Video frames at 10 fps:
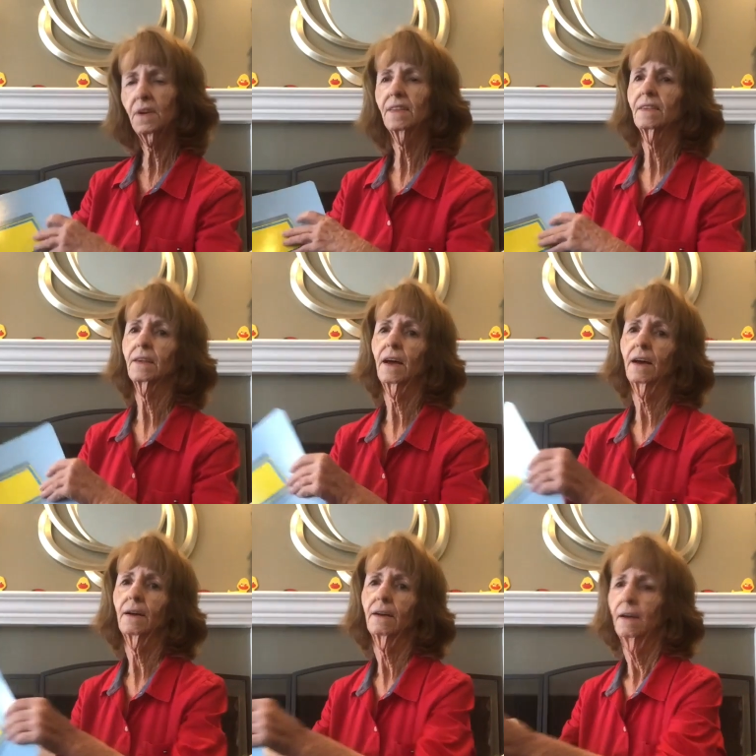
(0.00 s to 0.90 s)
one's
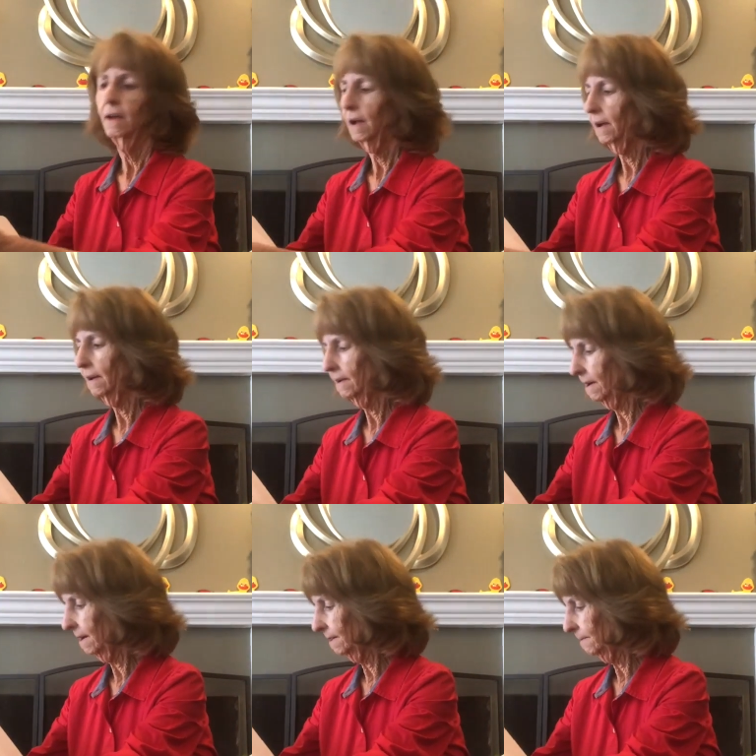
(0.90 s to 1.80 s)
a, a,
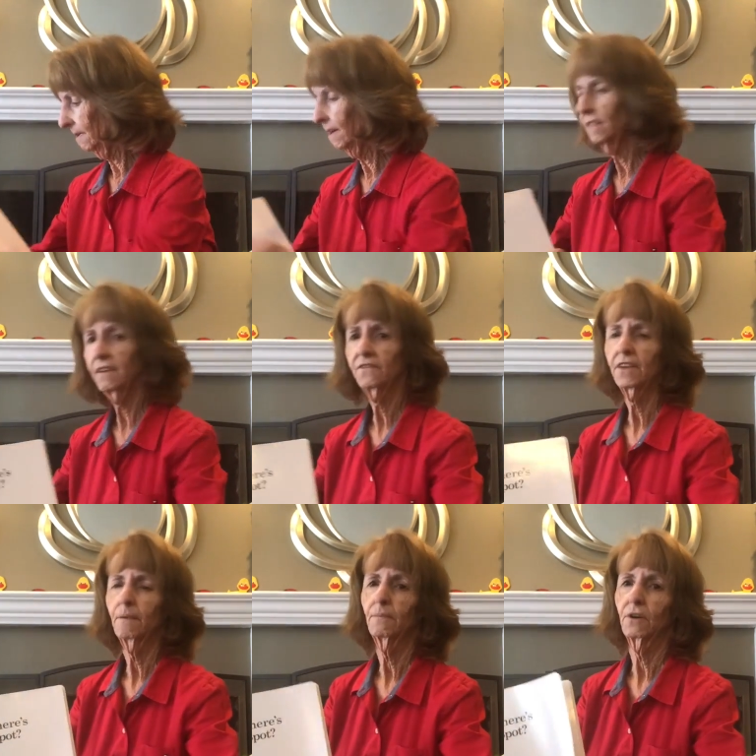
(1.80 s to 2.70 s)
a, a
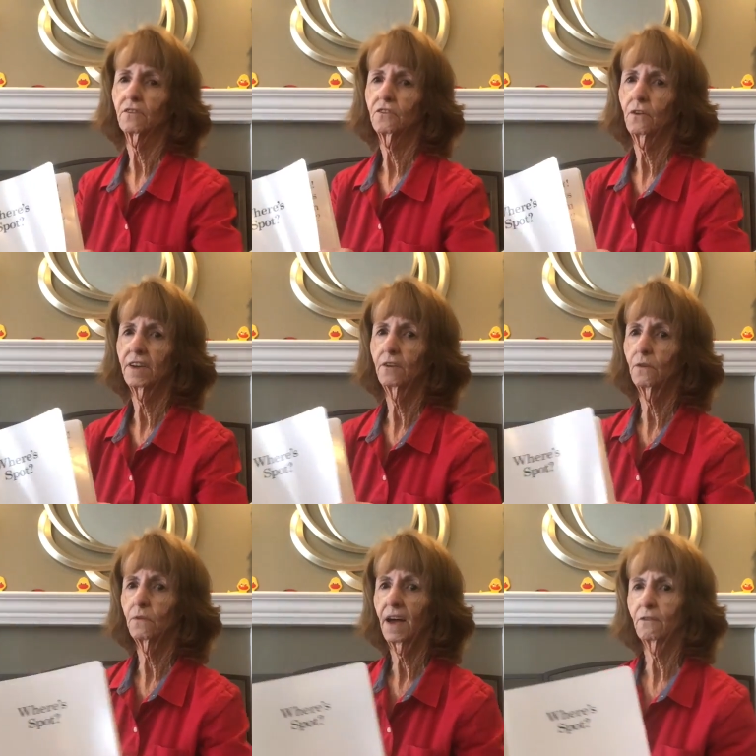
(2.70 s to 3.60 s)
lift up book, so I
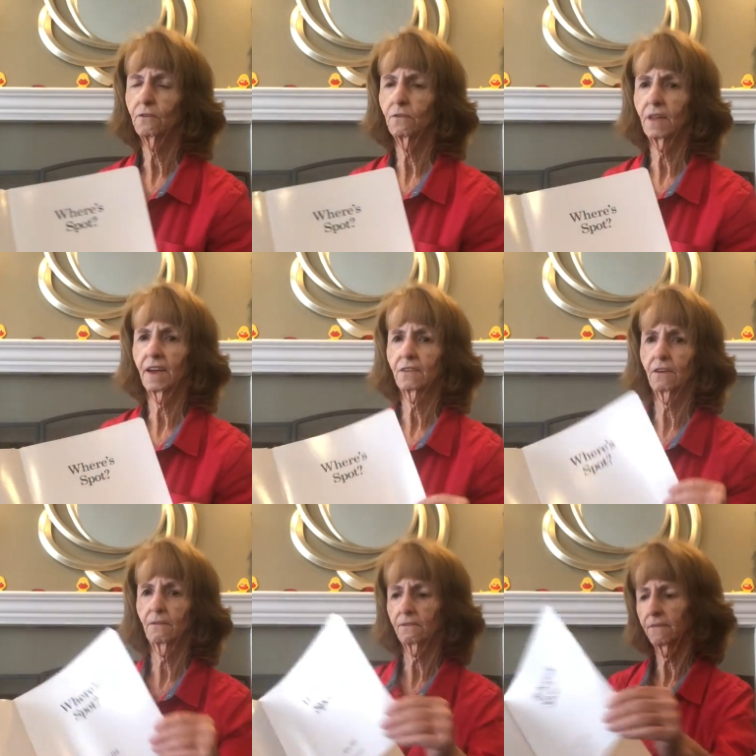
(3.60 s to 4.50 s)
know how you like
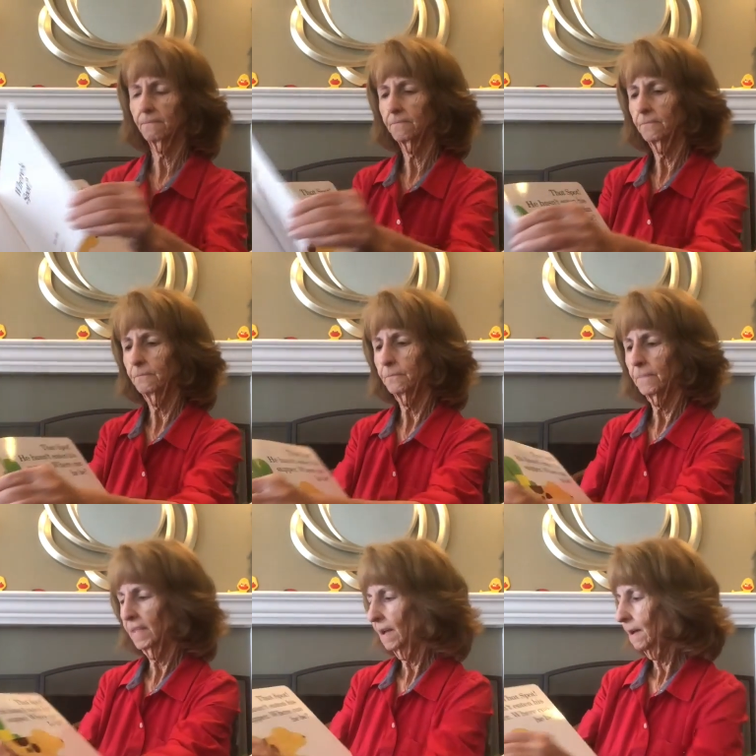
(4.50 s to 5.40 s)

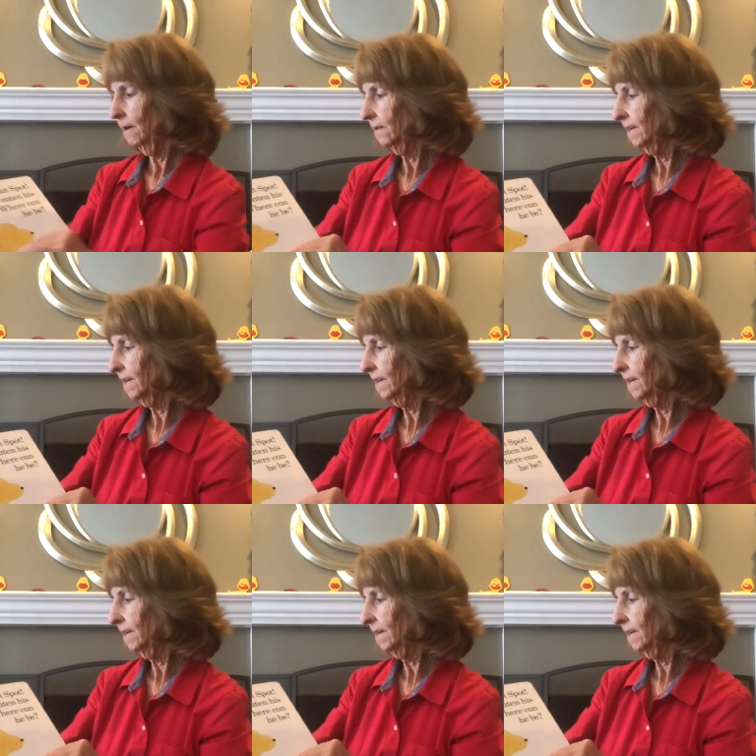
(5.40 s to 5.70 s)
those.